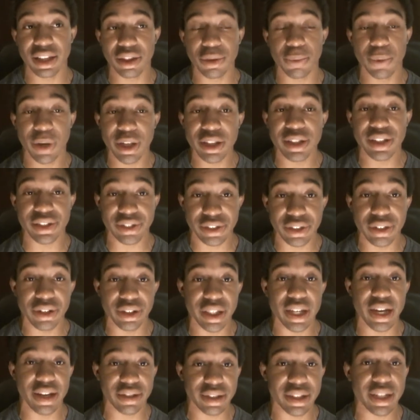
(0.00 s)
the ones that sit
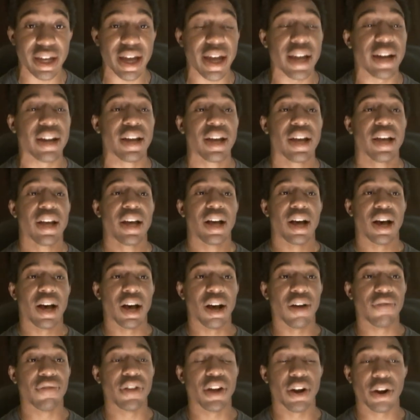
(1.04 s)
on the outside
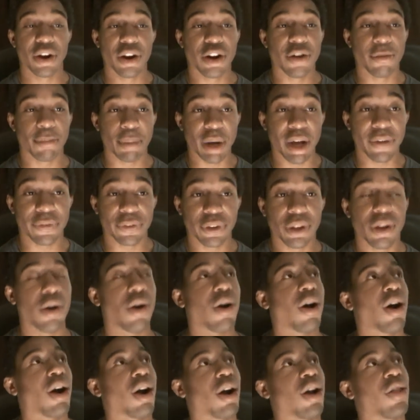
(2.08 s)
of the herd of
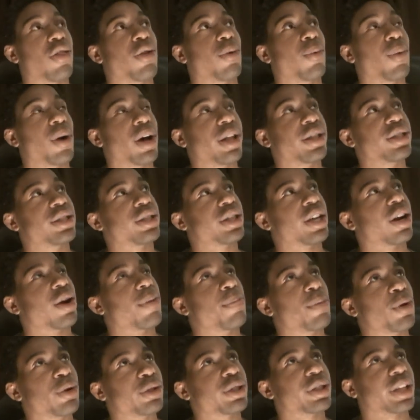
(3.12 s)
buffalo are the ones that
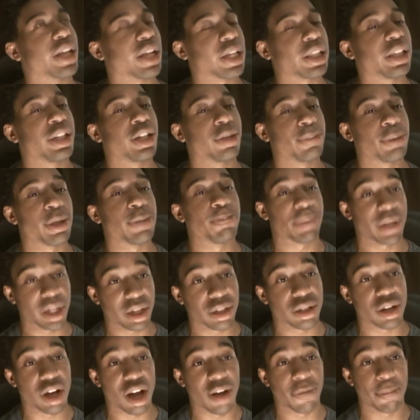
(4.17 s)
are most likely to be
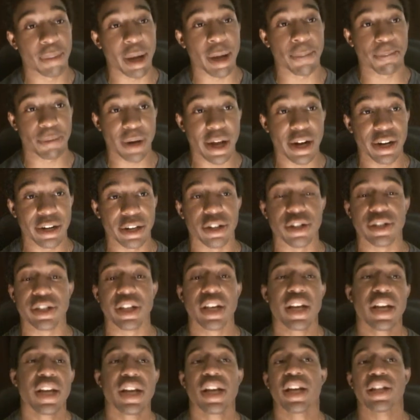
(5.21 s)
picked off by predators.